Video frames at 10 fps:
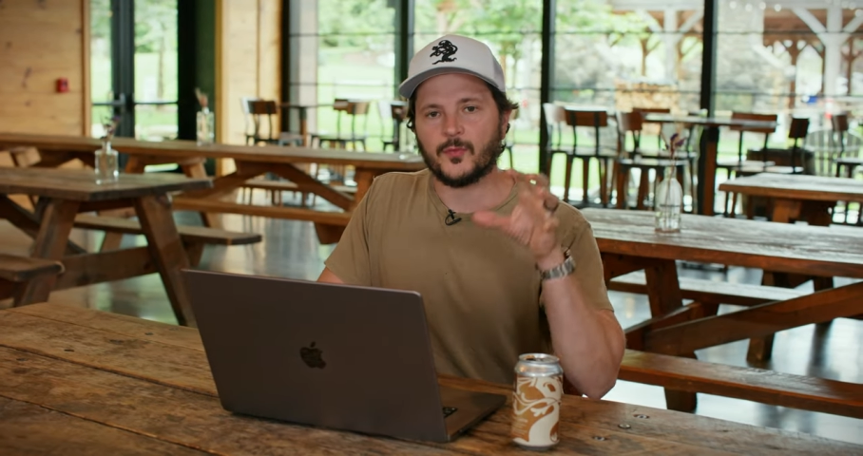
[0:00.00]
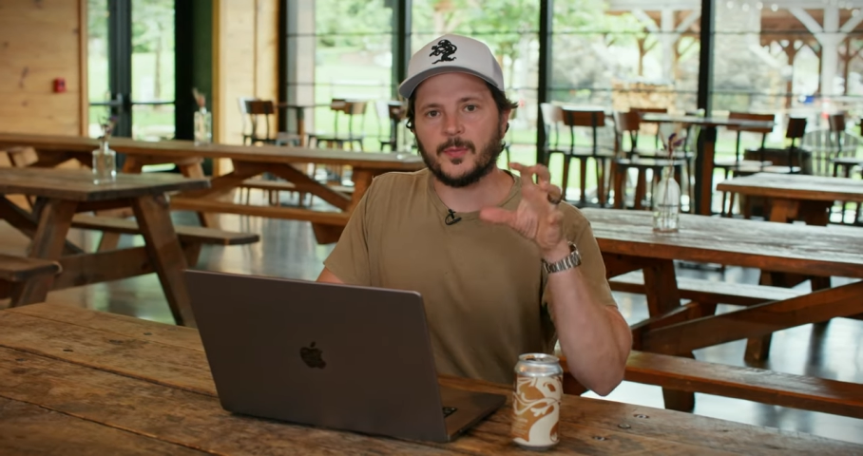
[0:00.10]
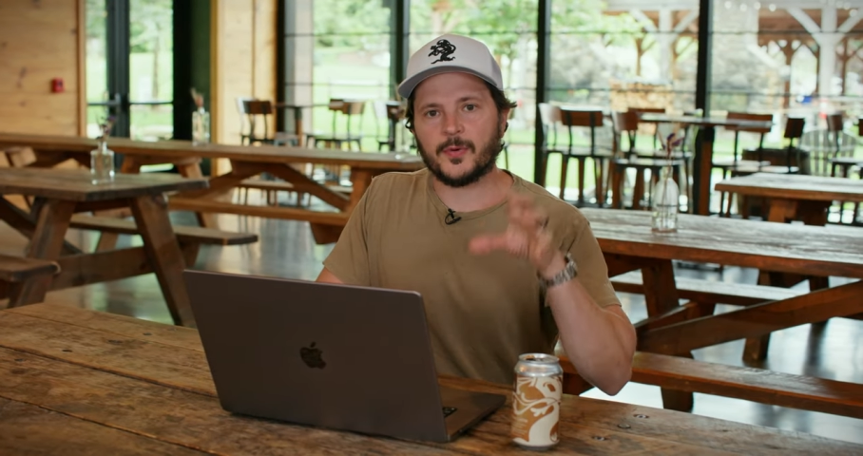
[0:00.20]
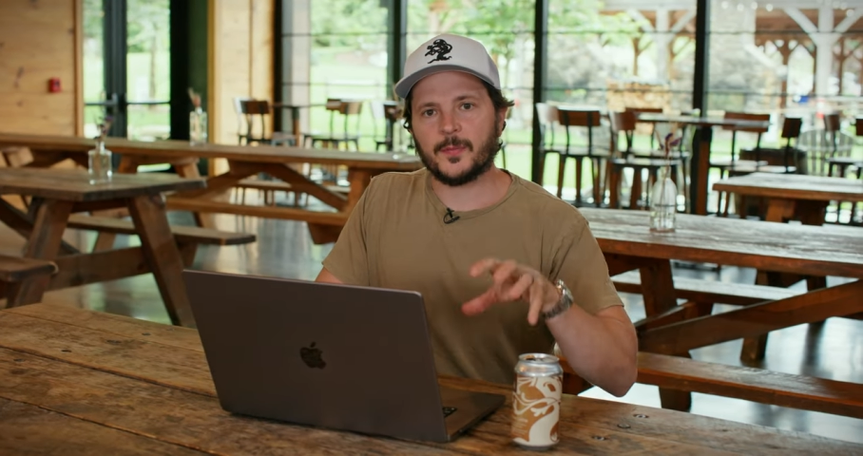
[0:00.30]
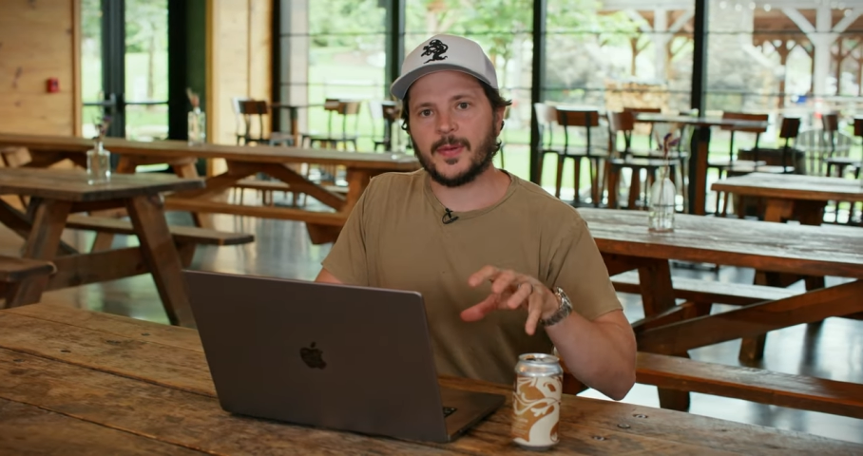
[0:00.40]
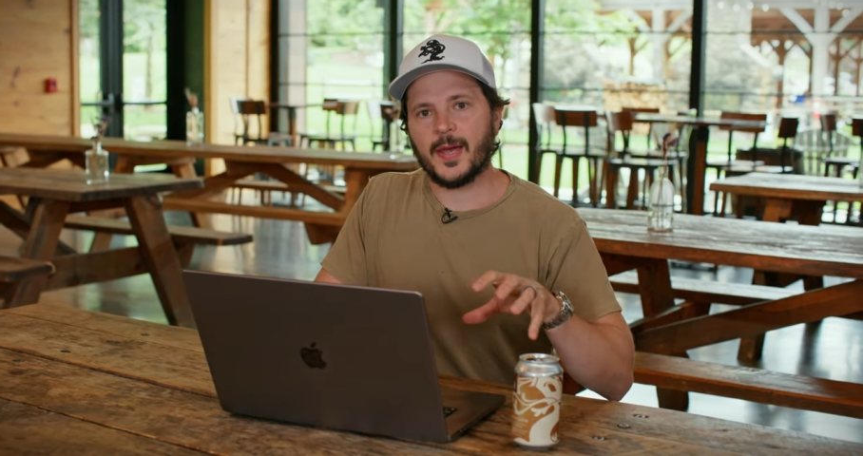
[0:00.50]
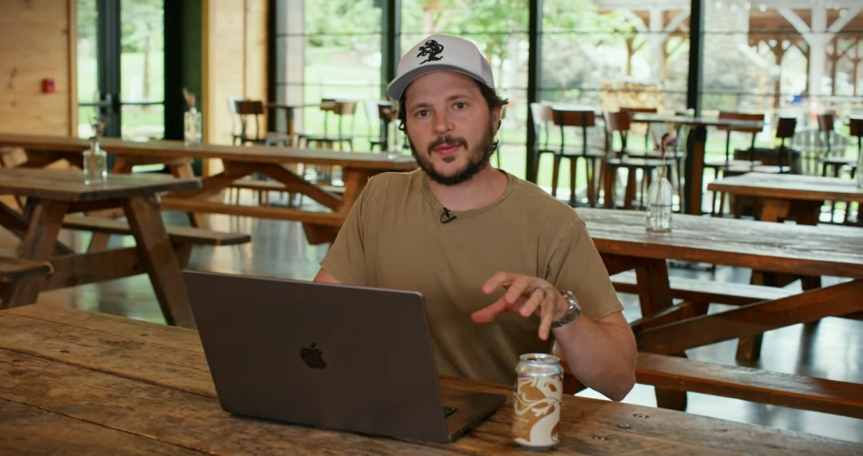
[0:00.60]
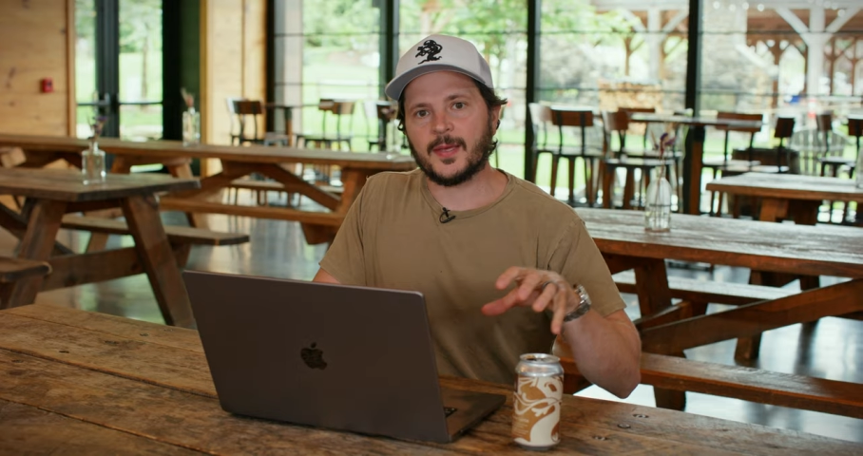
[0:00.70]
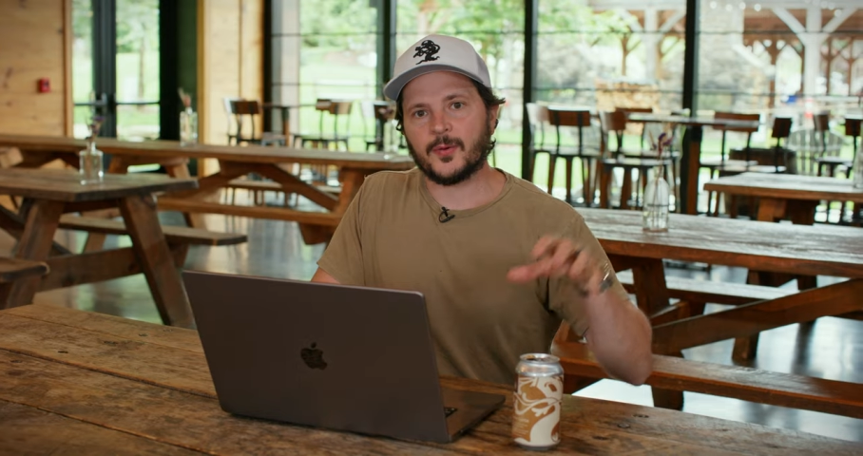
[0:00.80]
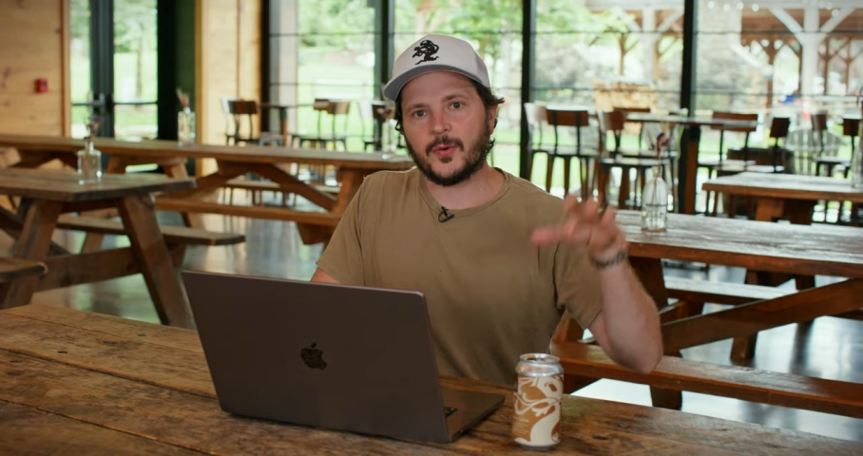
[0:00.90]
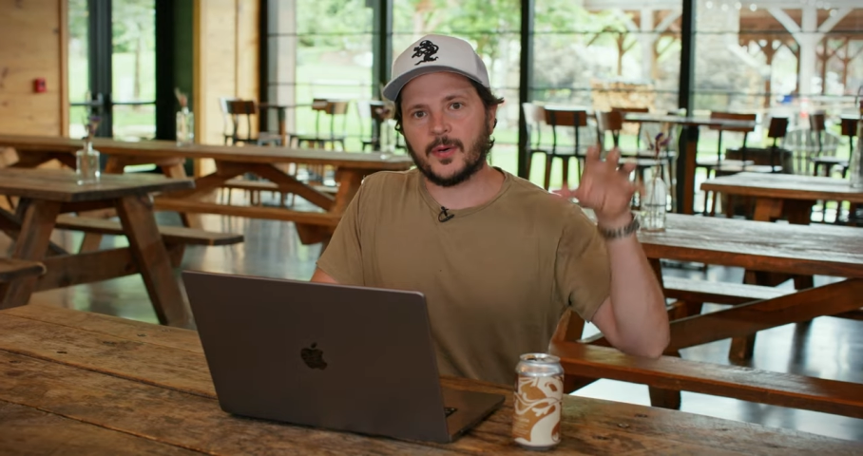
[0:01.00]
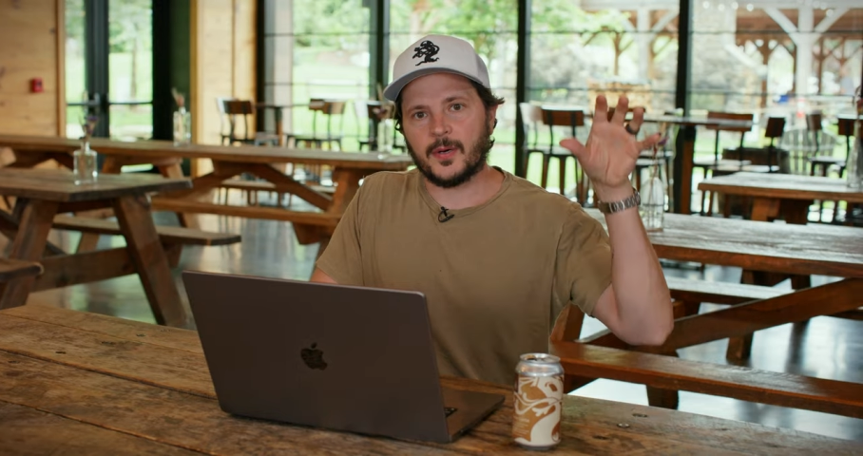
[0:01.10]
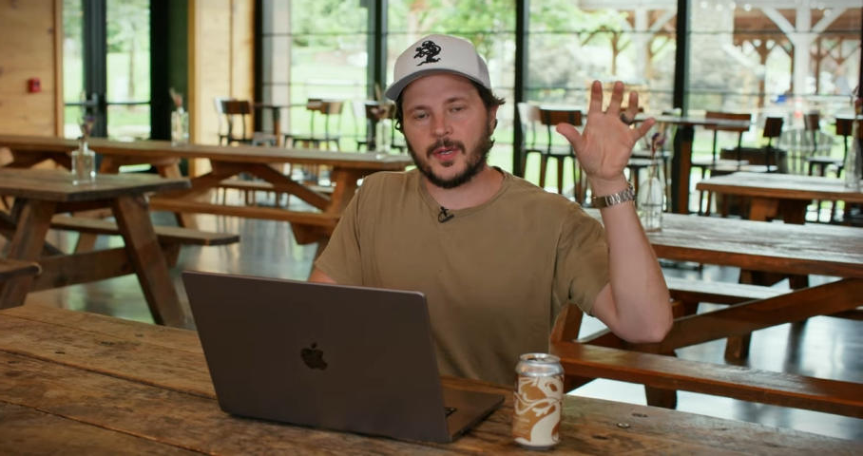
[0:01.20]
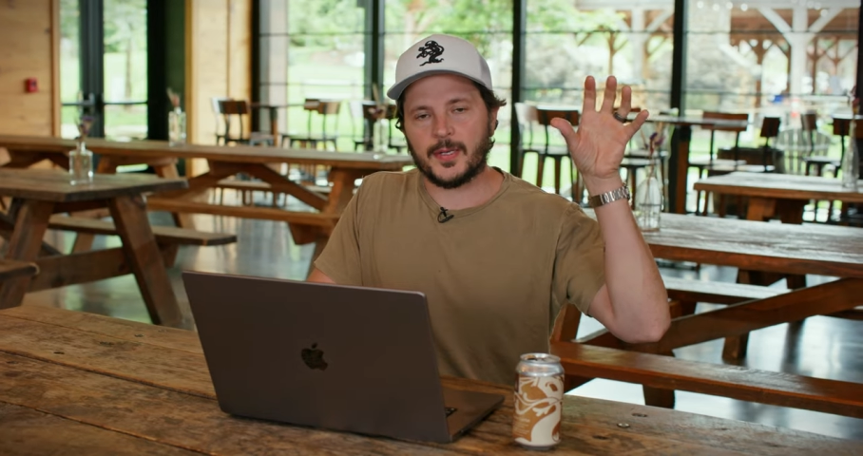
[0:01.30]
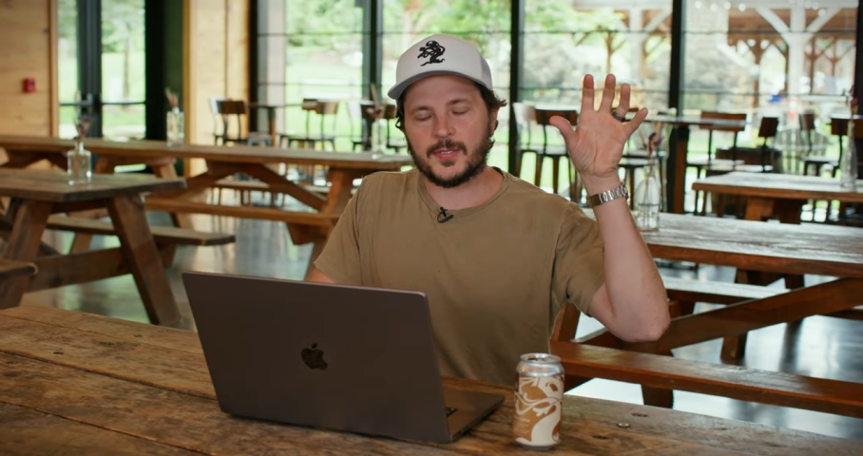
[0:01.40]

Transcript: We pre-pack that order and